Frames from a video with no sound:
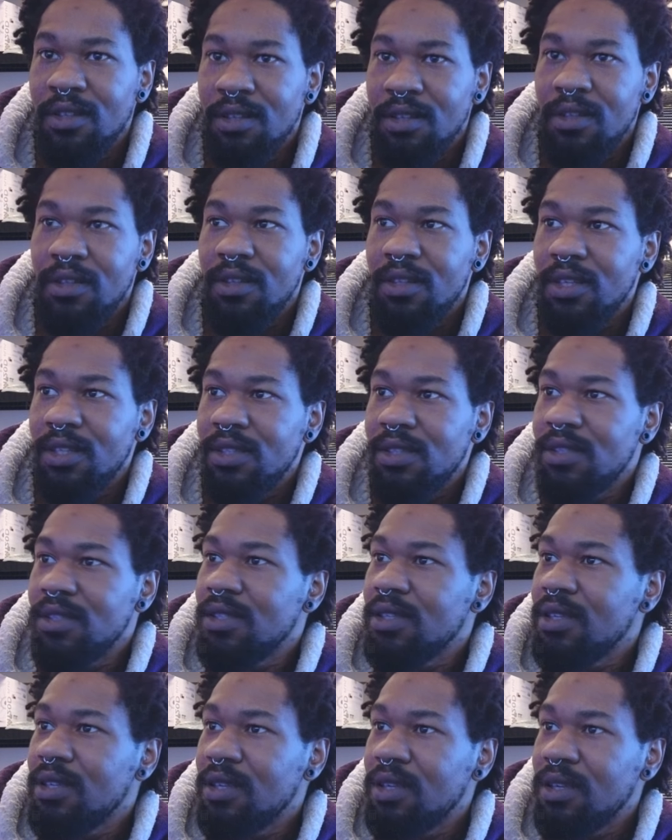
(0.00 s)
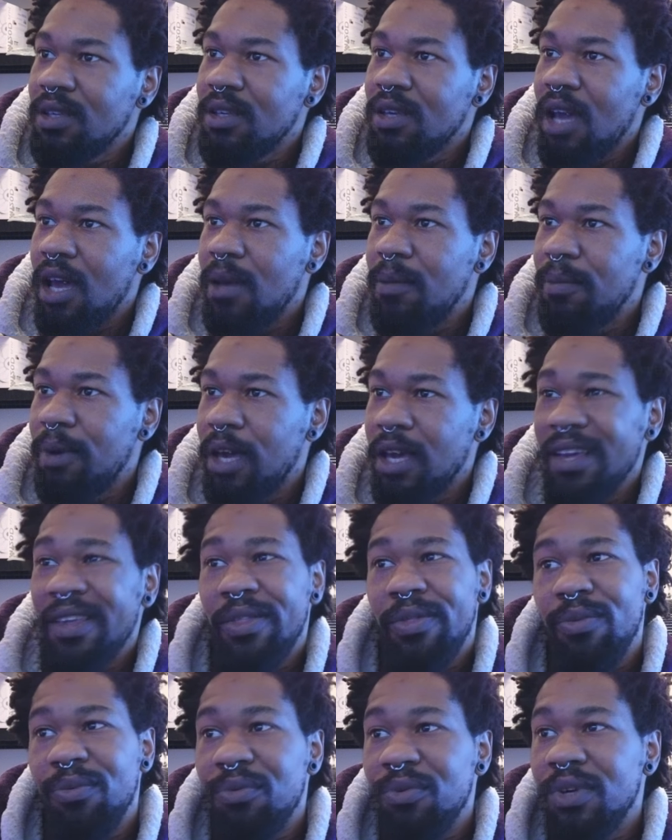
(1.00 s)
let's see, I'm paying
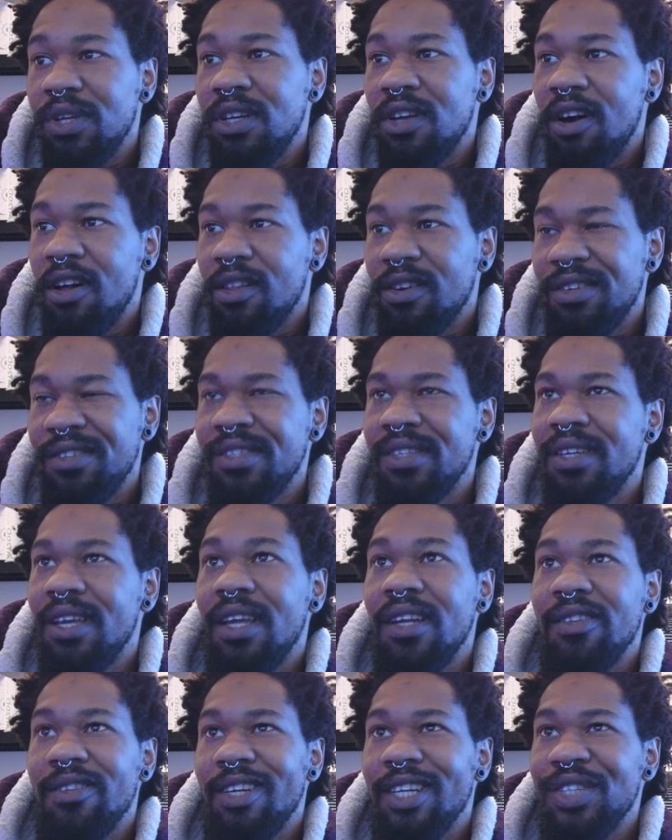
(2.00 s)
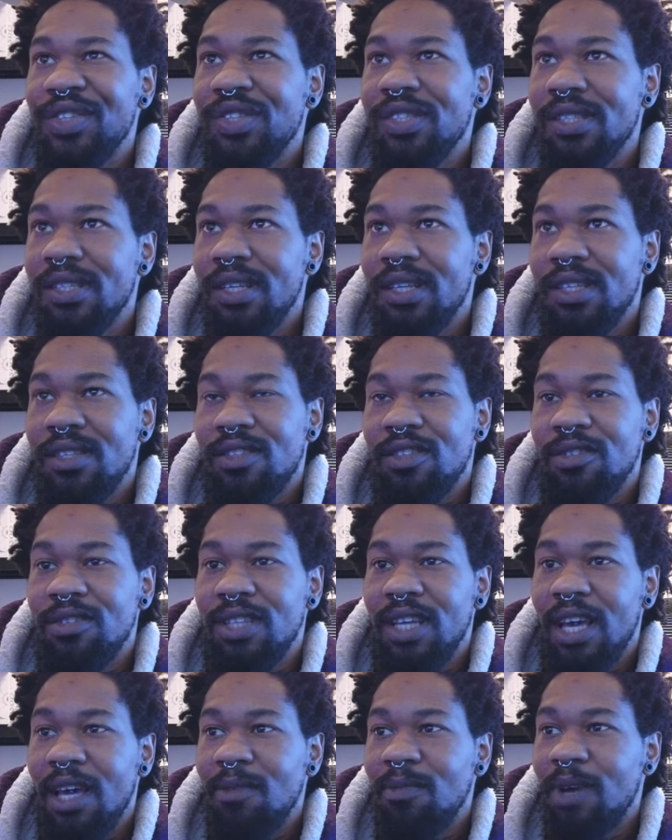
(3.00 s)
$3 a day in electricity. So
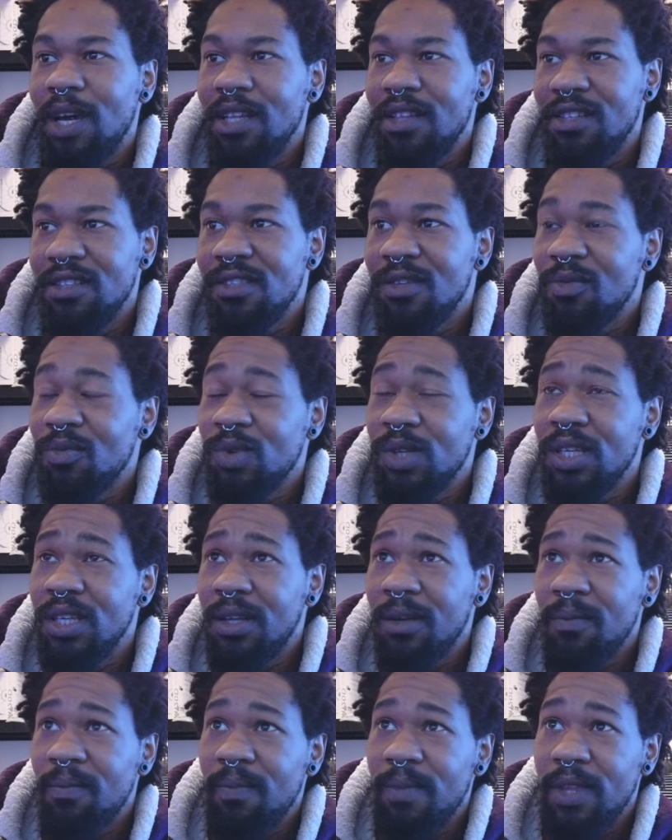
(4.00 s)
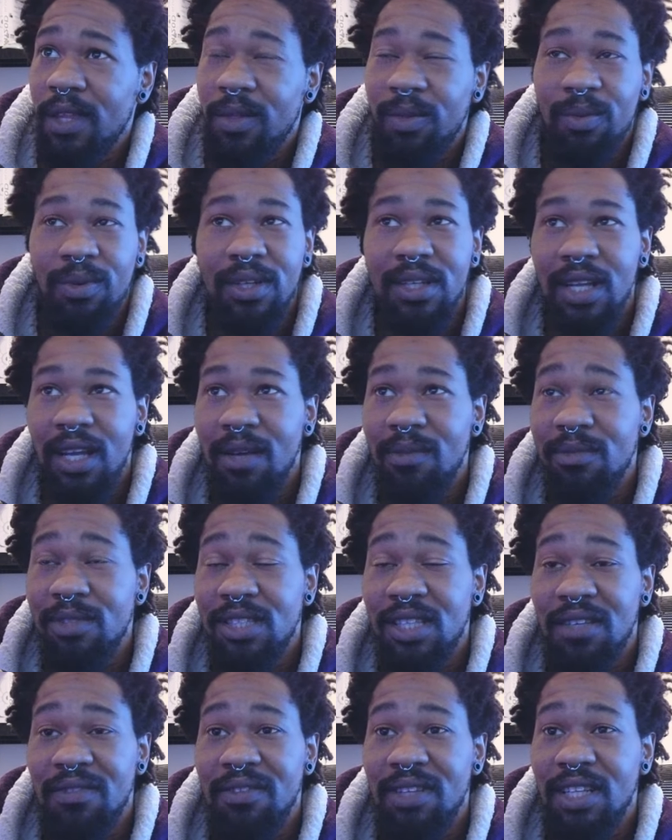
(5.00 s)
say I mine this a week, 3 times
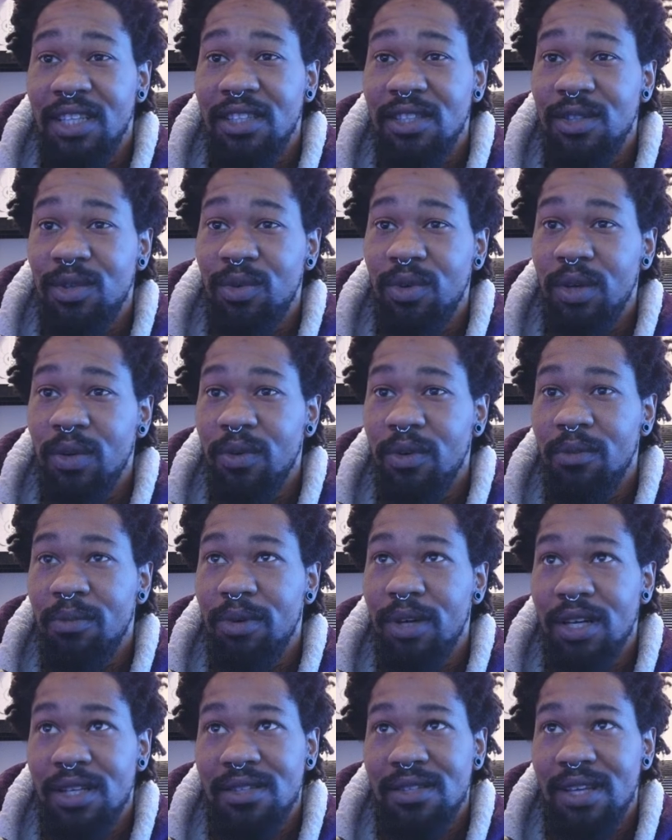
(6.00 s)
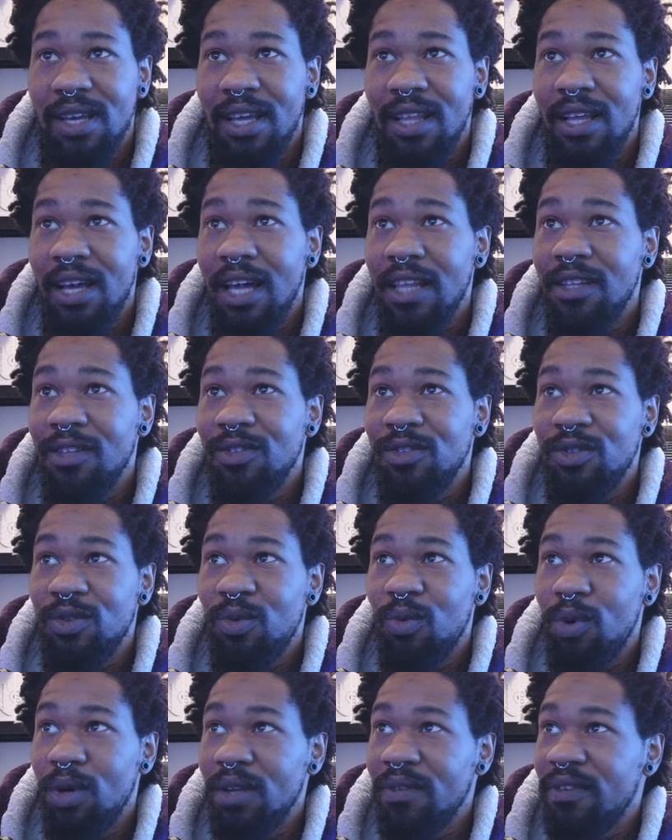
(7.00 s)
7, that's 21 bucks. Say I lose
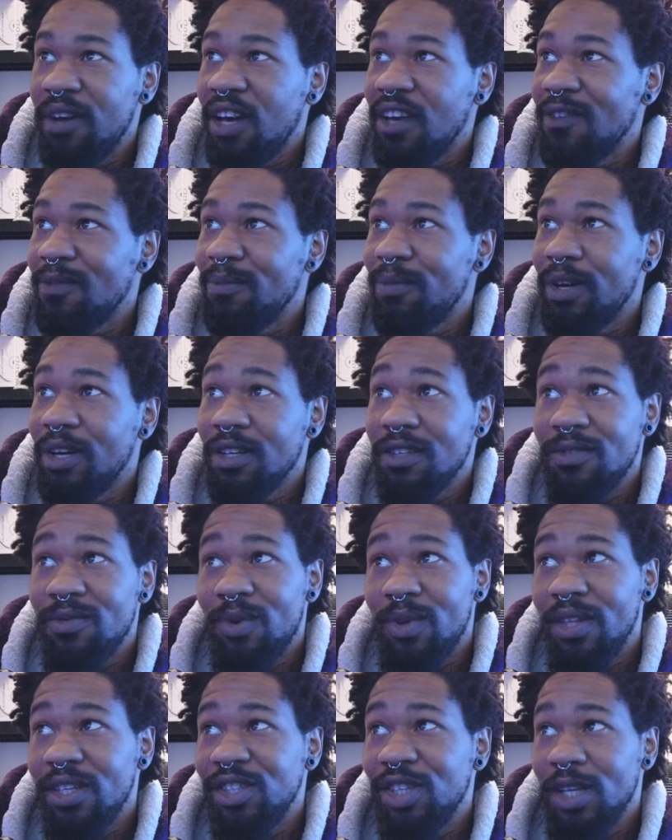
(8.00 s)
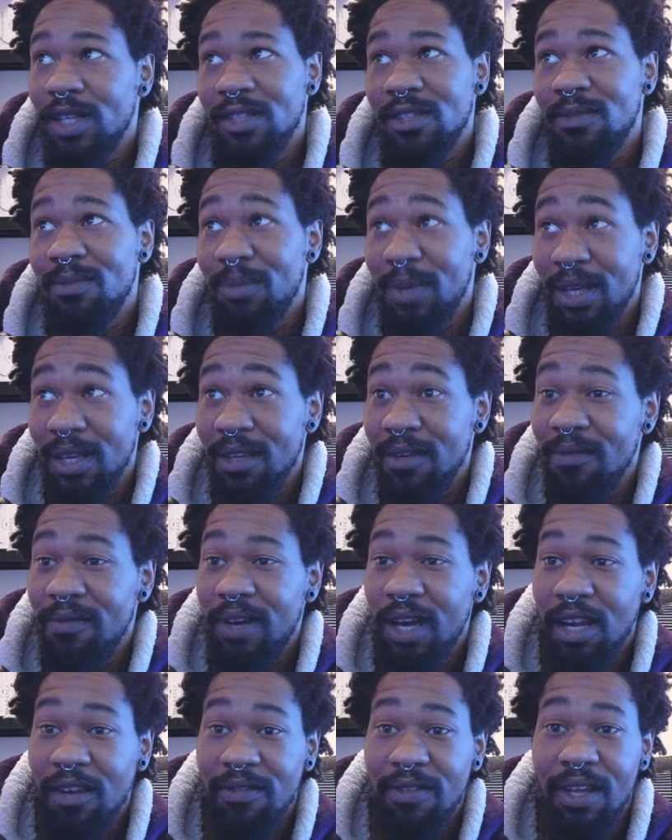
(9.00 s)
25 bucks with a chance of making
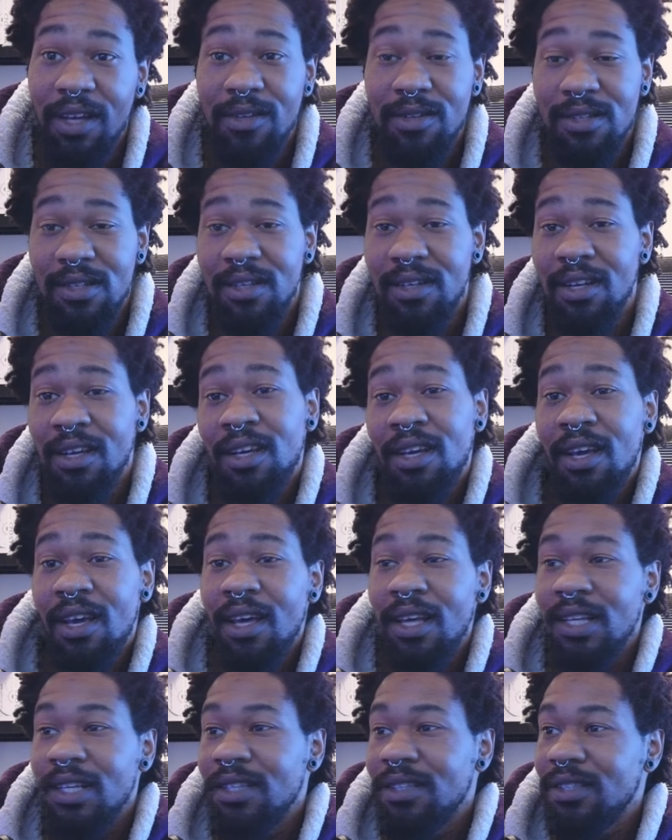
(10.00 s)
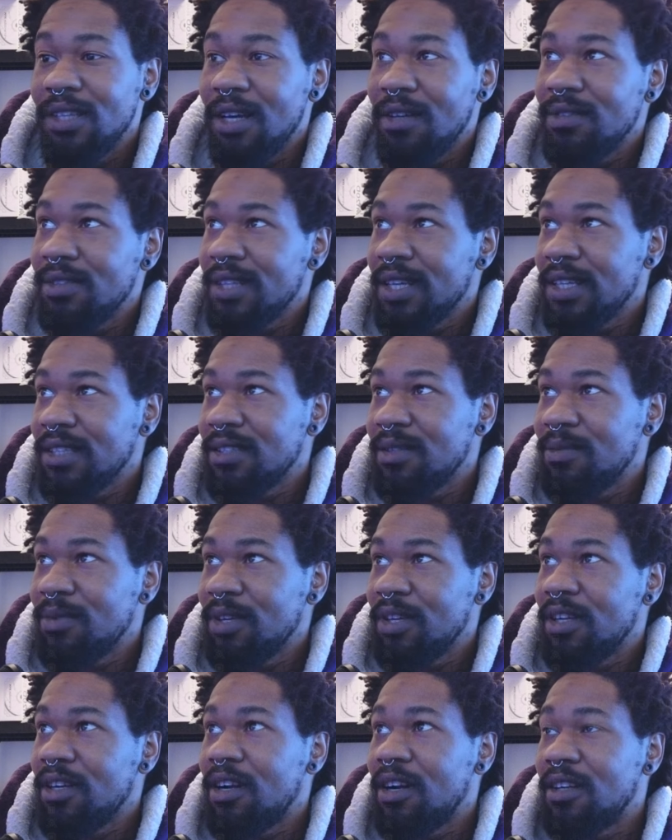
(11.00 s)
5,000. Sounds like some
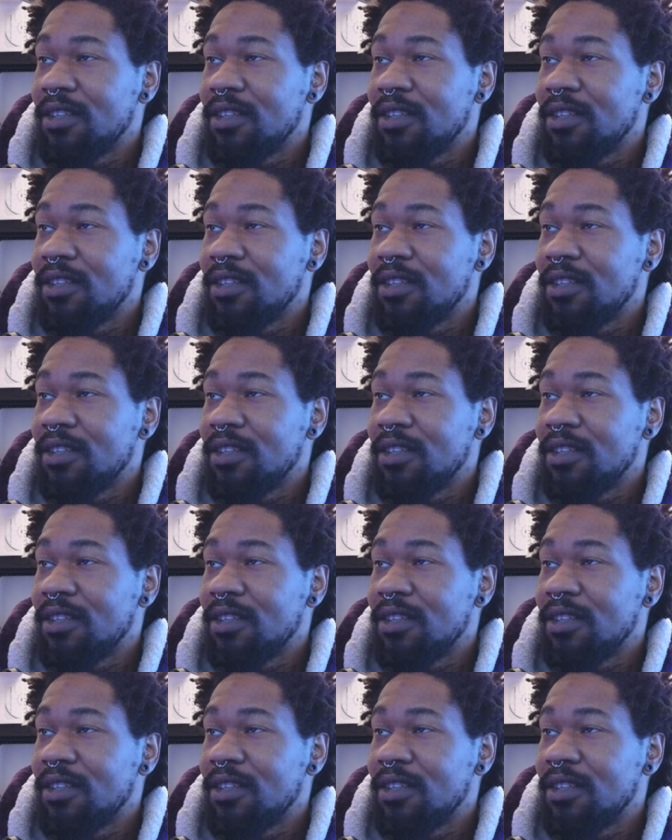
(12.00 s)
good odds